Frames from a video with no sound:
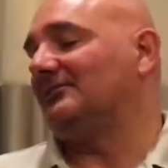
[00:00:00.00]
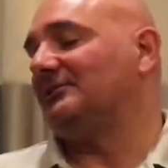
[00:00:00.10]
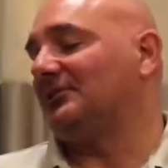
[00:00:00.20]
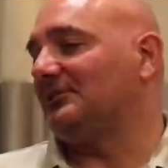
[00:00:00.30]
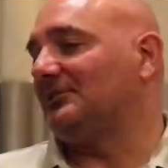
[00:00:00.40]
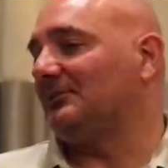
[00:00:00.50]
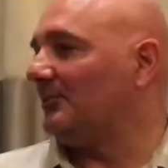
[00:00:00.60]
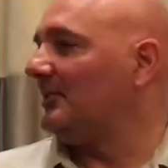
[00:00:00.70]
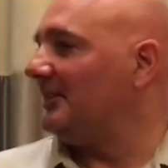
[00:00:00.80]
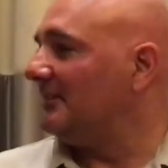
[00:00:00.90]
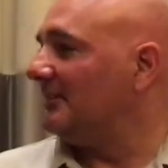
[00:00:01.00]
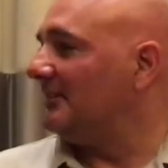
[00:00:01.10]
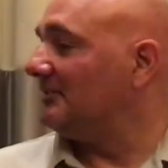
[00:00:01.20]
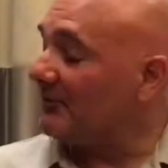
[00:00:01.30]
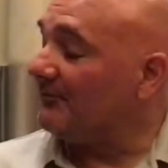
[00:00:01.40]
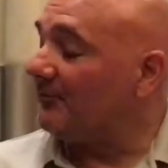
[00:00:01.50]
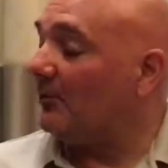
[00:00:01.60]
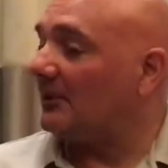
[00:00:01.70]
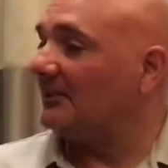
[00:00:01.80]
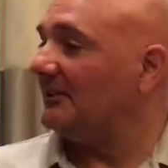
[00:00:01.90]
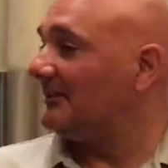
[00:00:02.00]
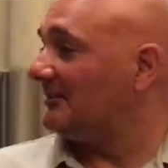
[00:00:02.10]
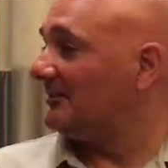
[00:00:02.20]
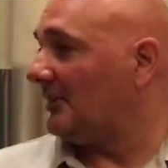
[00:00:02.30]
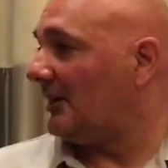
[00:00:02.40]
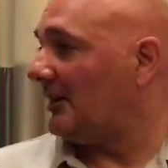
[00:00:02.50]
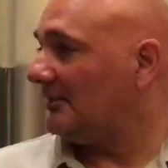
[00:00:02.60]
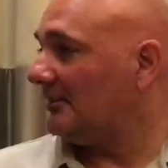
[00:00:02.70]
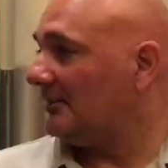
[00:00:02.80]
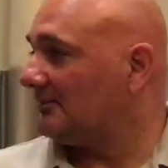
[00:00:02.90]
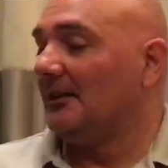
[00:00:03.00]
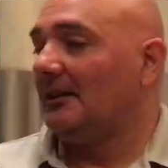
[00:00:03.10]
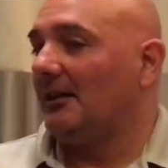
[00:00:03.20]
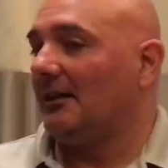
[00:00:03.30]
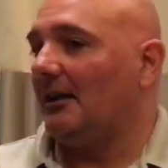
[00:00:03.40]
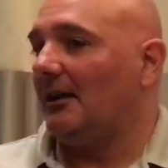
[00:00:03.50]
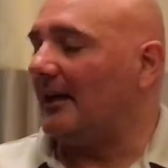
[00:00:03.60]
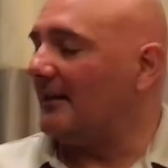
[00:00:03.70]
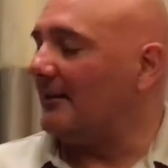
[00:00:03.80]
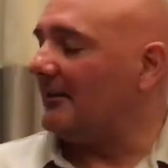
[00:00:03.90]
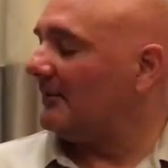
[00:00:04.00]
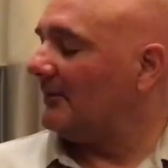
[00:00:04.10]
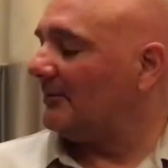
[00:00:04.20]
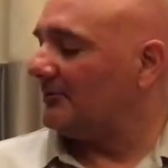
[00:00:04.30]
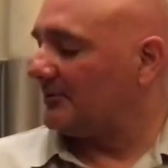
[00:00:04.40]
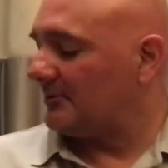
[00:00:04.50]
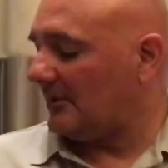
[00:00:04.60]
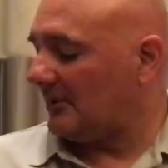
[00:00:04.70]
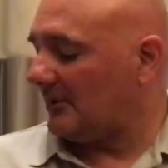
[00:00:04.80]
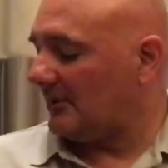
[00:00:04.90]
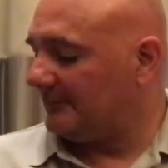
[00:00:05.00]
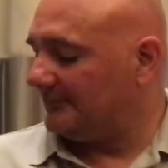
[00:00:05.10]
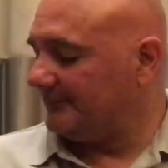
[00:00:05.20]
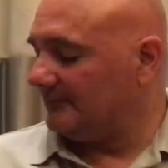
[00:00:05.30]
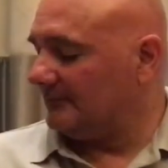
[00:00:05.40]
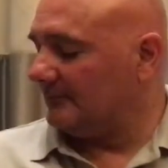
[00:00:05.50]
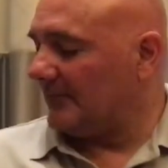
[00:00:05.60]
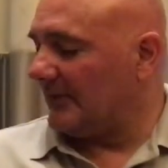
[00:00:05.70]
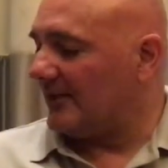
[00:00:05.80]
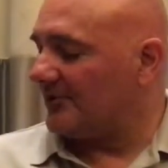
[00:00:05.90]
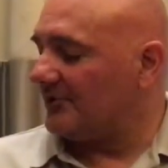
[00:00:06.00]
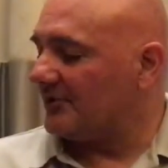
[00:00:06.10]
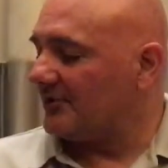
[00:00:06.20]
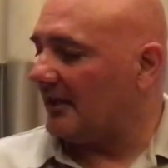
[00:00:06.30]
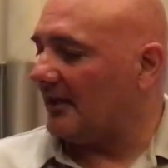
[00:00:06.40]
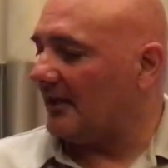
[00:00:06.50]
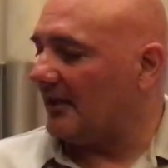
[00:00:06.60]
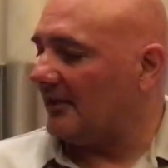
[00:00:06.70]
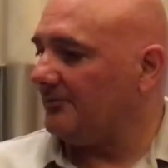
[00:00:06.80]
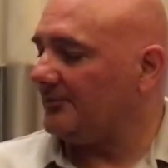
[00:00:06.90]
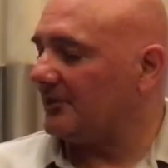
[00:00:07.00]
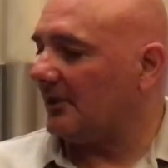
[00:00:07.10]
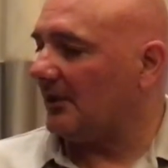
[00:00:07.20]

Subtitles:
for just about 20 years now. I was in 4 clinical trials, and those medications that I use